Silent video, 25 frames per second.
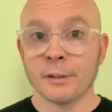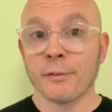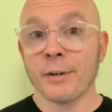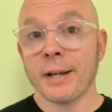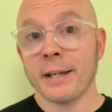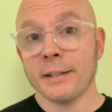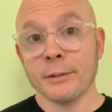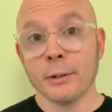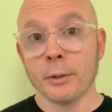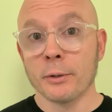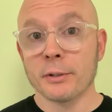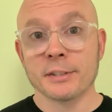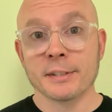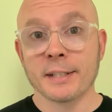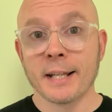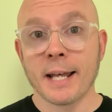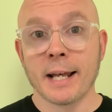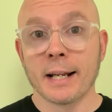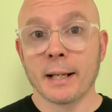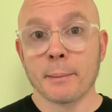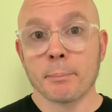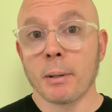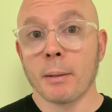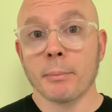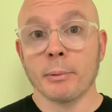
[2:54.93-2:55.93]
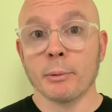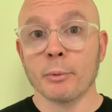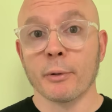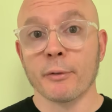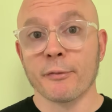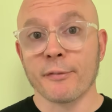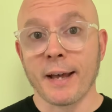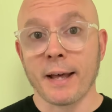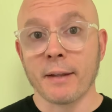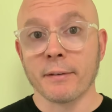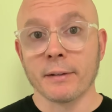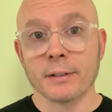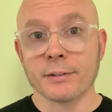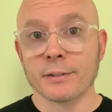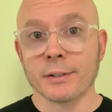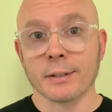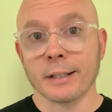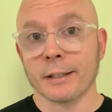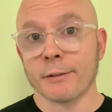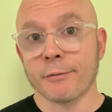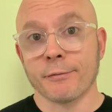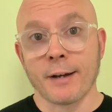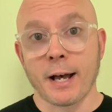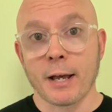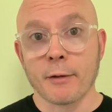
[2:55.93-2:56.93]
I had noticed that, I probably would have found this in
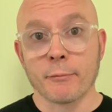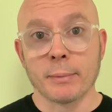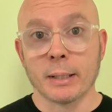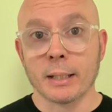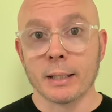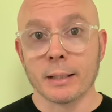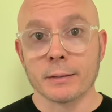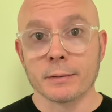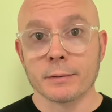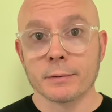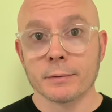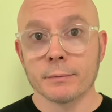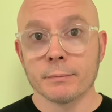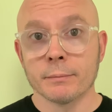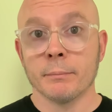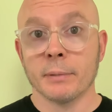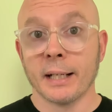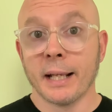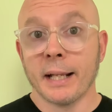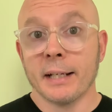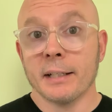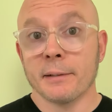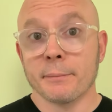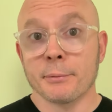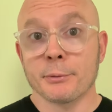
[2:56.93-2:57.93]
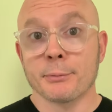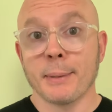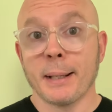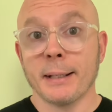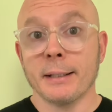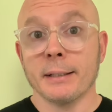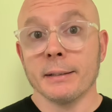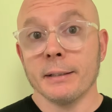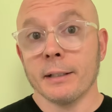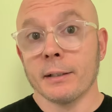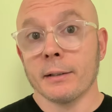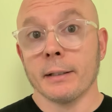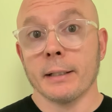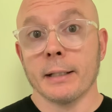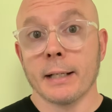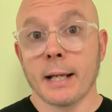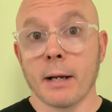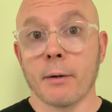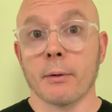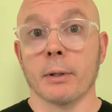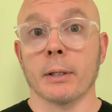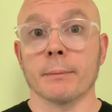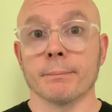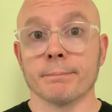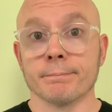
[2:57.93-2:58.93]
like 5 minutes. But I ended up spending nearly an
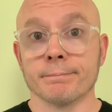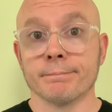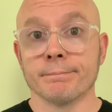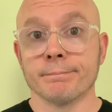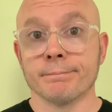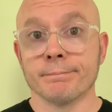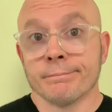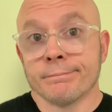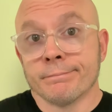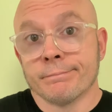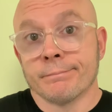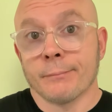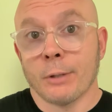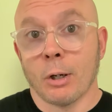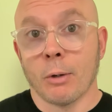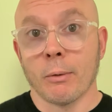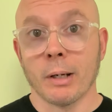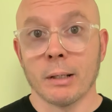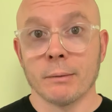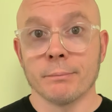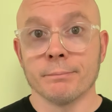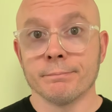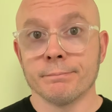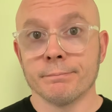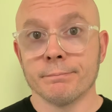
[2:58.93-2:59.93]
hour. Oh well.